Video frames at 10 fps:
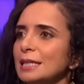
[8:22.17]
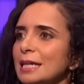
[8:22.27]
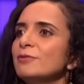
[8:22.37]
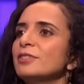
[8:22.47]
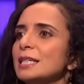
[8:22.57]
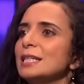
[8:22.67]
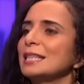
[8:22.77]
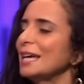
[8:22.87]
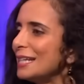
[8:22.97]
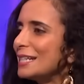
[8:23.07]
Infertility,
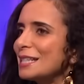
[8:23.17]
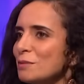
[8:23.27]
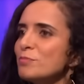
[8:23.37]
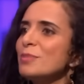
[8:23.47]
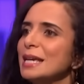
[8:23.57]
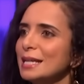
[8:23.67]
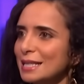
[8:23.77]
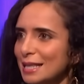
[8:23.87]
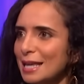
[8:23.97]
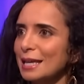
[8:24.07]
that is the
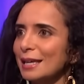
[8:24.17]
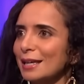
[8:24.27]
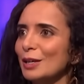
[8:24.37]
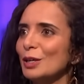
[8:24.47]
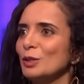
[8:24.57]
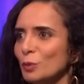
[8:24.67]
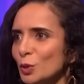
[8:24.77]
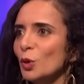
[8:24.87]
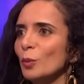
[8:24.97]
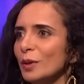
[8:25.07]
biggest thing that
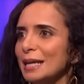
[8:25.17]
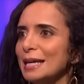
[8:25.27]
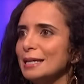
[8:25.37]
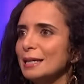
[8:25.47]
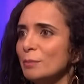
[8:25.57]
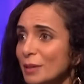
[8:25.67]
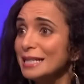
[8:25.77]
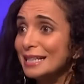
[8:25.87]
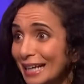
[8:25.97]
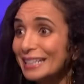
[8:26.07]
would normally be
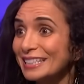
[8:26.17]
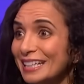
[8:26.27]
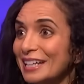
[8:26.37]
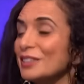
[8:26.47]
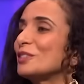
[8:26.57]
selected against,